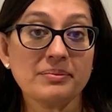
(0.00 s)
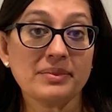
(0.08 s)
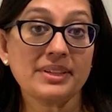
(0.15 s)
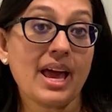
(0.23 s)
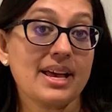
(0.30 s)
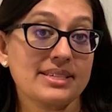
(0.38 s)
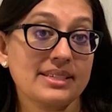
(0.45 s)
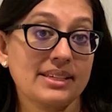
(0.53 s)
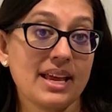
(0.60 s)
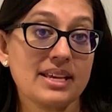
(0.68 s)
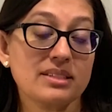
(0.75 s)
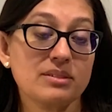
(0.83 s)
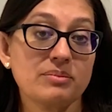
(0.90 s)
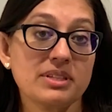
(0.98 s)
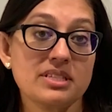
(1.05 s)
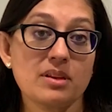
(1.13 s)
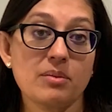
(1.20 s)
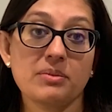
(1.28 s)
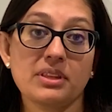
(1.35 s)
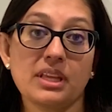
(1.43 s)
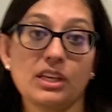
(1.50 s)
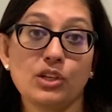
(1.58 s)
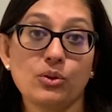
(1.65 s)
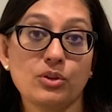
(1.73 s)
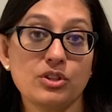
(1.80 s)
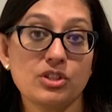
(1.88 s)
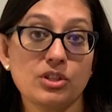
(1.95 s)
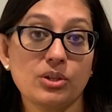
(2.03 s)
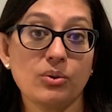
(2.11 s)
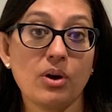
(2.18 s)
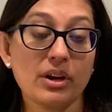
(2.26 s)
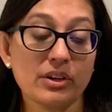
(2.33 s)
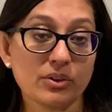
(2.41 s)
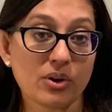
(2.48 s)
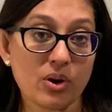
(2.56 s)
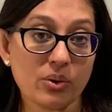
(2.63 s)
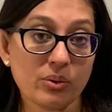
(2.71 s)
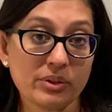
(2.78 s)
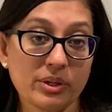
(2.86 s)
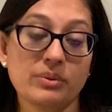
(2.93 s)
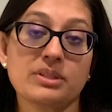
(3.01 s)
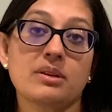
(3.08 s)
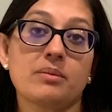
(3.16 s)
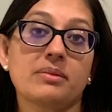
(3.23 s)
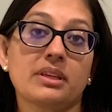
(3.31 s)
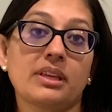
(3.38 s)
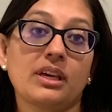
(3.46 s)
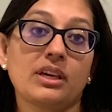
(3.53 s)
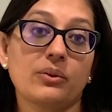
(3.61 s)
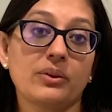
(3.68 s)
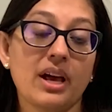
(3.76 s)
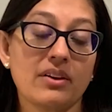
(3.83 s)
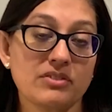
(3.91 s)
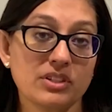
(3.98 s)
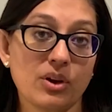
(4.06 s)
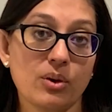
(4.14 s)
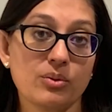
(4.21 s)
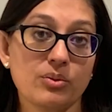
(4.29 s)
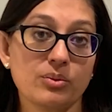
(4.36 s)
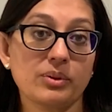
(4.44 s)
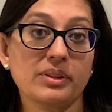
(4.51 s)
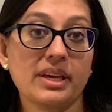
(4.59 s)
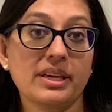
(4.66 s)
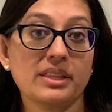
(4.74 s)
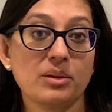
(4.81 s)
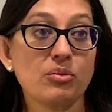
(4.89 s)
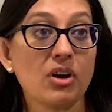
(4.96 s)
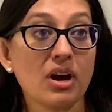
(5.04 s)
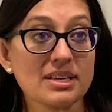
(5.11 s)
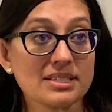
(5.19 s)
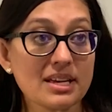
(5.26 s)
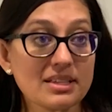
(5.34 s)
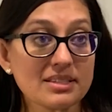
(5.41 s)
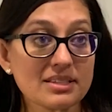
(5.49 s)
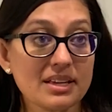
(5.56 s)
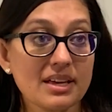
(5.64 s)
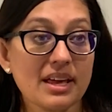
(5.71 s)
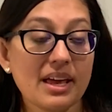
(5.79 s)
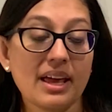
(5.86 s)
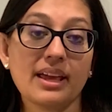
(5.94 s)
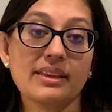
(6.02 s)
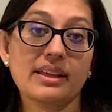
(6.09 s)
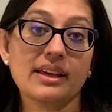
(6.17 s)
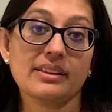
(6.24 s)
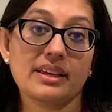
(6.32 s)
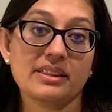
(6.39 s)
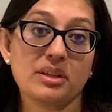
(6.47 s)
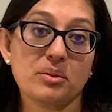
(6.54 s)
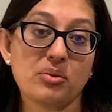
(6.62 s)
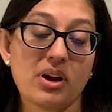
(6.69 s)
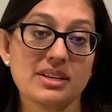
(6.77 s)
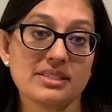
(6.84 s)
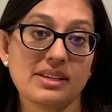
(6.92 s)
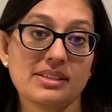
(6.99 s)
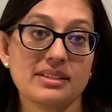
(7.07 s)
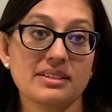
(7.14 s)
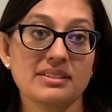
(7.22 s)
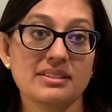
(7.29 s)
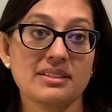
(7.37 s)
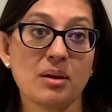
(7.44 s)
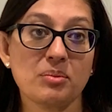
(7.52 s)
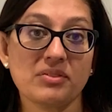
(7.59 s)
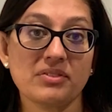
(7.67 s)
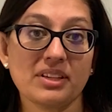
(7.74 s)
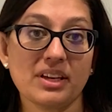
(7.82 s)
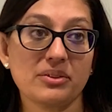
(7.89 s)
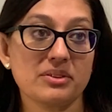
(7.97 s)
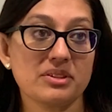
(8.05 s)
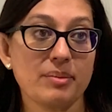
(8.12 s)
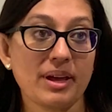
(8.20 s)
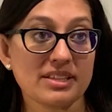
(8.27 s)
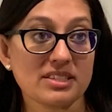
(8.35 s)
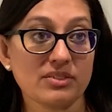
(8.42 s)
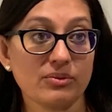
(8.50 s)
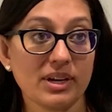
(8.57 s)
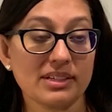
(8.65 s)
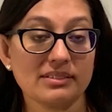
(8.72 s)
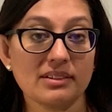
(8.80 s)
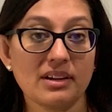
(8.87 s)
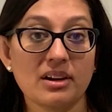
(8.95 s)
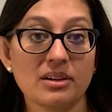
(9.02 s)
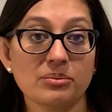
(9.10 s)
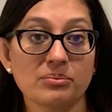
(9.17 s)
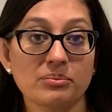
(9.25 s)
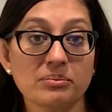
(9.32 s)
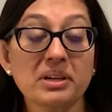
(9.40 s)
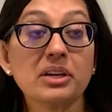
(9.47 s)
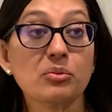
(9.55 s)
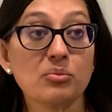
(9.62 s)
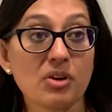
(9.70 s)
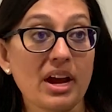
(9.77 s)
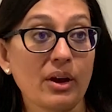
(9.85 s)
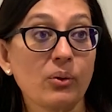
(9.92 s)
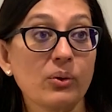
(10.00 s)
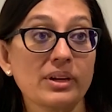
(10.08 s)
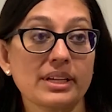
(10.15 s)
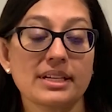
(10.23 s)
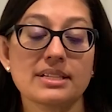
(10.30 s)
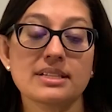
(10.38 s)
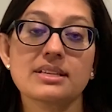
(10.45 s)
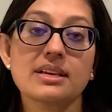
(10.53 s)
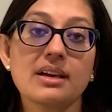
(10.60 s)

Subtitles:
Yes, it hasn't been something that you could do on your own. It was something that you would have to go through a lengthy process, and that lengthy process, on top of the other demands of what are bigger priorities